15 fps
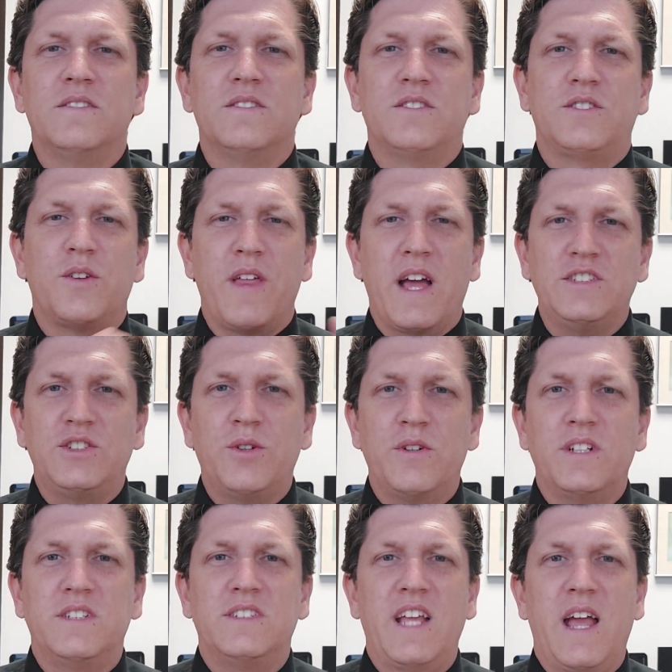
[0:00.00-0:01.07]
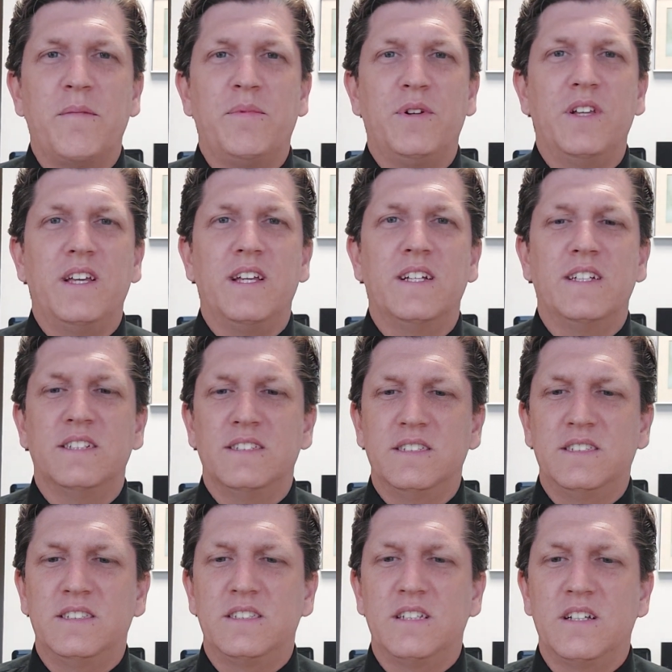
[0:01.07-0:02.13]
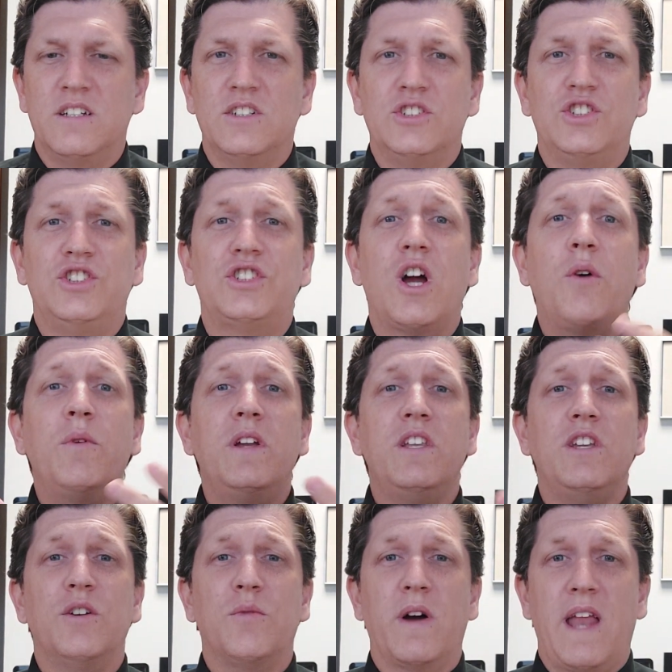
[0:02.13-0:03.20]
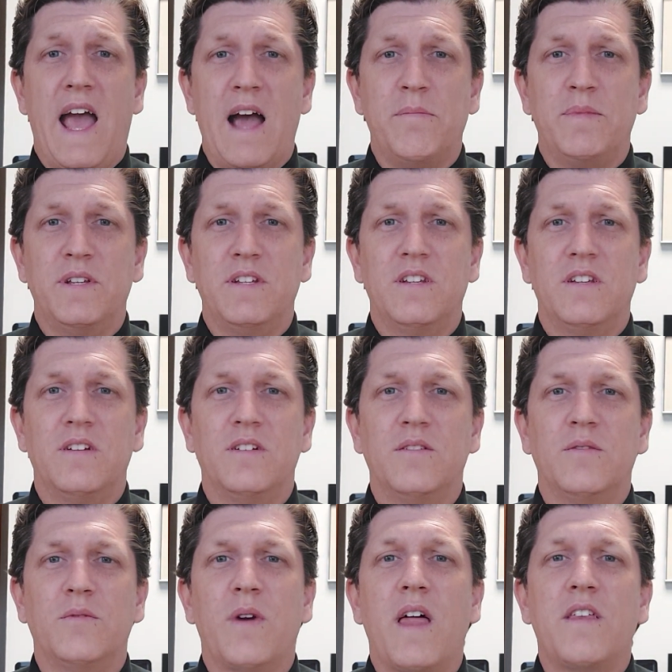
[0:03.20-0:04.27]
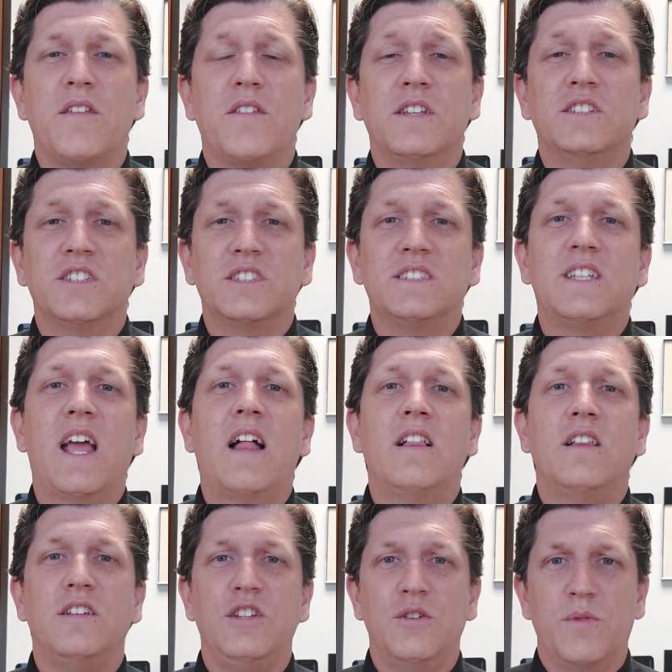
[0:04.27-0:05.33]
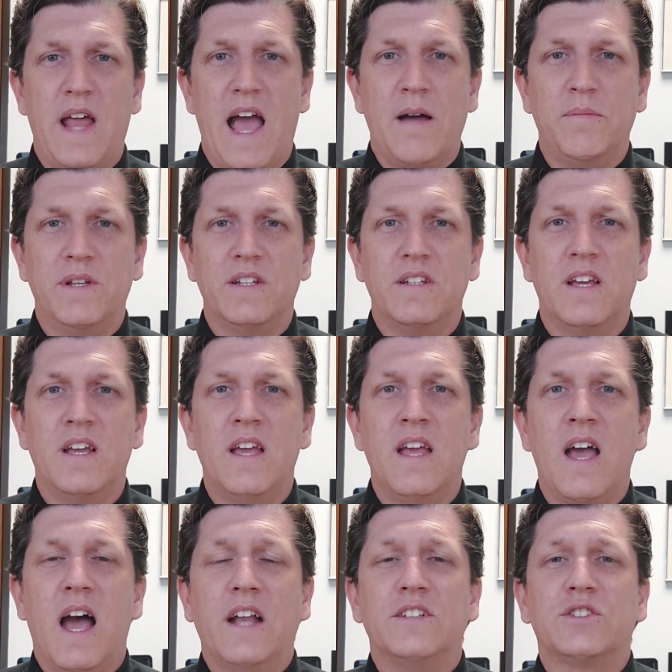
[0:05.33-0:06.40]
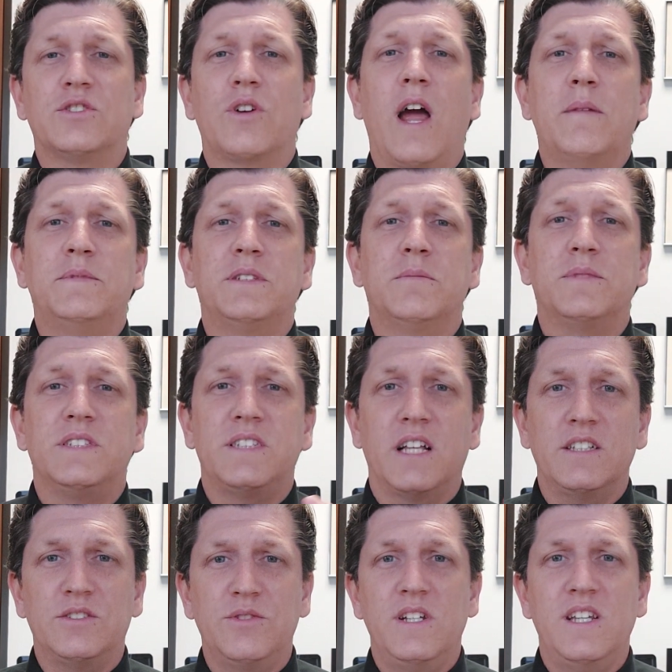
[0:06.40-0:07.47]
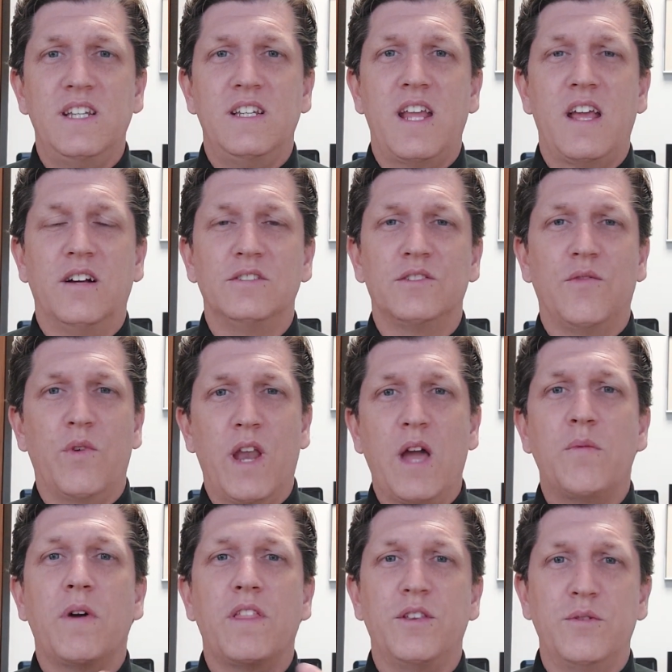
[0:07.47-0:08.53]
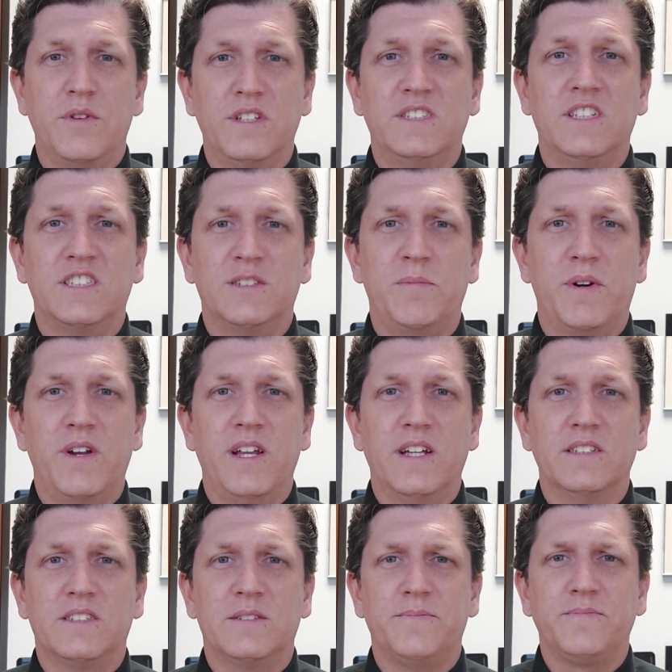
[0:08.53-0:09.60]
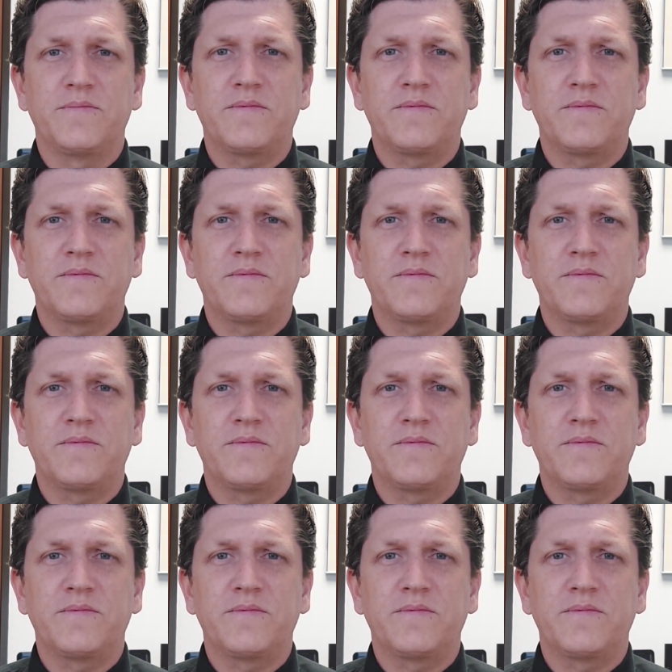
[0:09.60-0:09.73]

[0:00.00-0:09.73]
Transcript: So that short example is showing you what happened rather than just telling you what happened. I described some sensory details of what I went through in this experience.